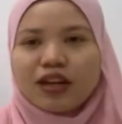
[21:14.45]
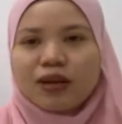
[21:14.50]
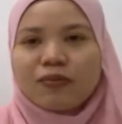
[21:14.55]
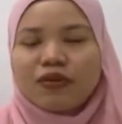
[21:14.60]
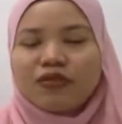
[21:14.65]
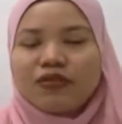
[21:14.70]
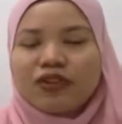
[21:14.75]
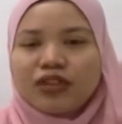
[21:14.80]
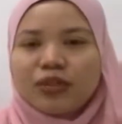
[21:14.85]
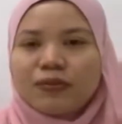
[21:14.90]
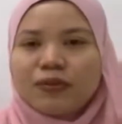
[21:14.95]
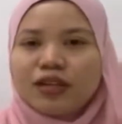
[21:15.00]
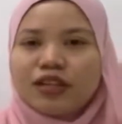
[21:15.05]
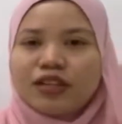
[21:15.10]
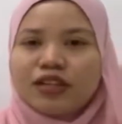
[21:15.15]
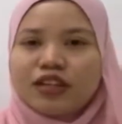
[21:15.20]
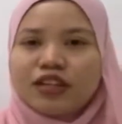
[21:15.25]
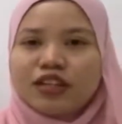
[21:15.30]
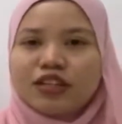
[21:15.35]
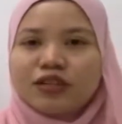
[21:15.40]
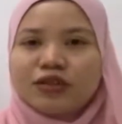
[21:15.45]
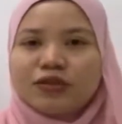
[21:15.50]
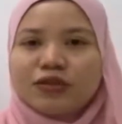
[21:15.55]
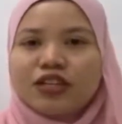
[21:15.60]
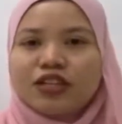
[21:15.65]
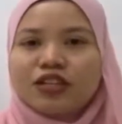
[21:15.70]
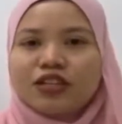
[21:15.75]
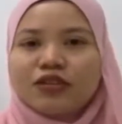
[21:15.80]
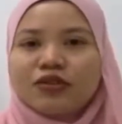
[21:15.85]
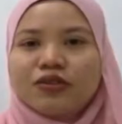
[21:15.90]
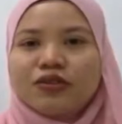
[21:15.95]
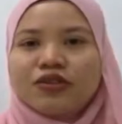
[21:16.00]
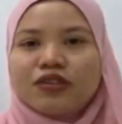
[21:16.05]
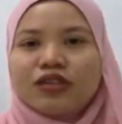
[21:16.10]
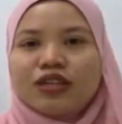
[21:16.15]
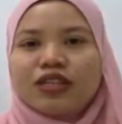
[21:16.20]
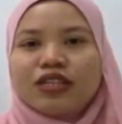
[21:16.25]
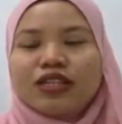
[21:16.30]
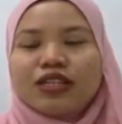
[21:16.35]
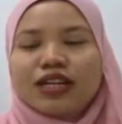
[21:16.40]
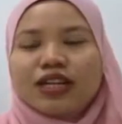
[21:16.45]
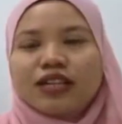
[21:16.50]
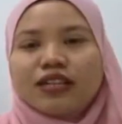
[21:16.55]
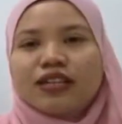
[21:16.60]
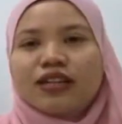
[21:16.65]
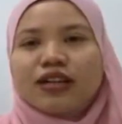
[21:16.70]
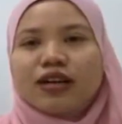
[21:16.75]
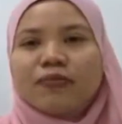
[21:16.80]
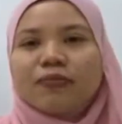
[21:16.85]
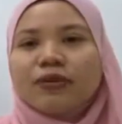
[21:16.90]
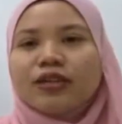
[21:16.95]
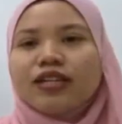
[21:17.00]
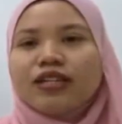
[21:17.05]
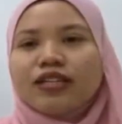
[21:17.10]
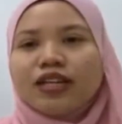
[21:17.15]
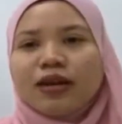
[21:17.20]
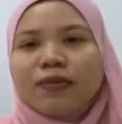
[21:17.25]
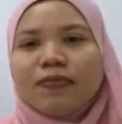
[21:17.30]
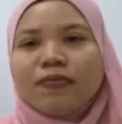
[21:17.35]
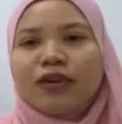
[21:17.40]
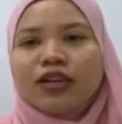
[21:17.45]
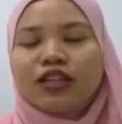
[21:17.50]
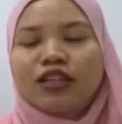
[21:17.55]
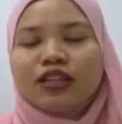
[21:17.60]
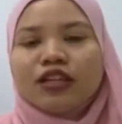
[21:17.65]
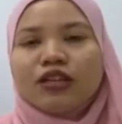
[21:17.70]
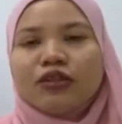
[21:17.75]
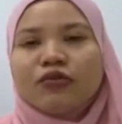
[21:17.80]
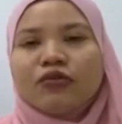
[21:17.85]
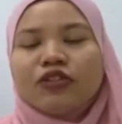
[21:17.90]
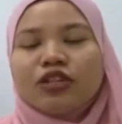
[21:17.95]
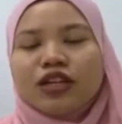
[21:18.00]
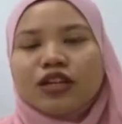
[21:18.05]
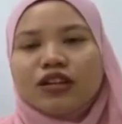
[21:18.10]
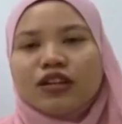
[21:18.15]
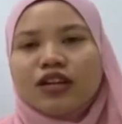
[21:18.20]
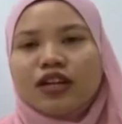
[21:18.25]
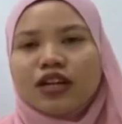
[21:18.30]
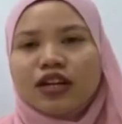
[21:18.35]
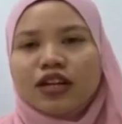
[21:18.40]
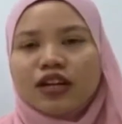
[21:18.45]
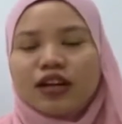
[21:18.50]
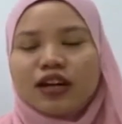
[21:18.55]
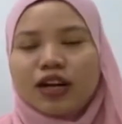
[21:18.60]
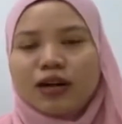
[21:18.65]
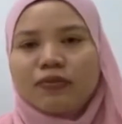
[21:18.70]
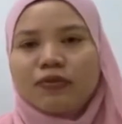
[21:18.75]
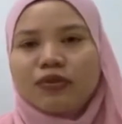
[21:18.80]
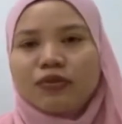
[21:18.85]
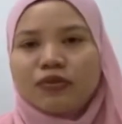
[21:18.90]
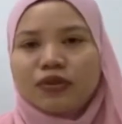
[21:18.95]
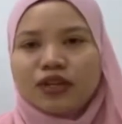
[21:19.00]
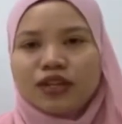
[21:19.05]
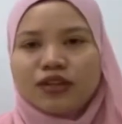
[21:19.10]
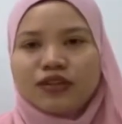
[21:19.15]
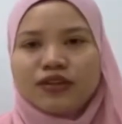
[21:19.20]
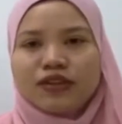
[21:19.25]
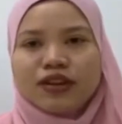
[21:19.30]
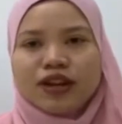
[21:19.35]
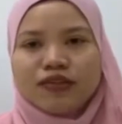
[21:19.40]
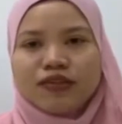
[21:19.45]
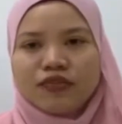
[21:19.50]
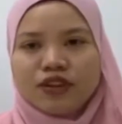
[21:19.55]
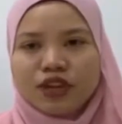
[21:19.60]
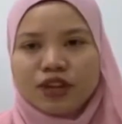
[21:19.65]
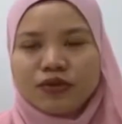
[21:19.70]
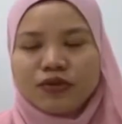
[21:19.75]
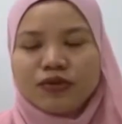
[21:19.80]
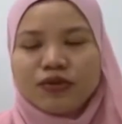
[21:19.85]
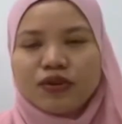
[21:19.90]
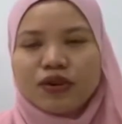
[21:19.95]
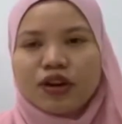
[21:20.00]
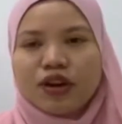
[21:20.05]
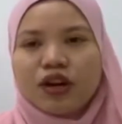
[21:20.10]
Profitability ratio is used to assess the company's ability to generate income to its revenue,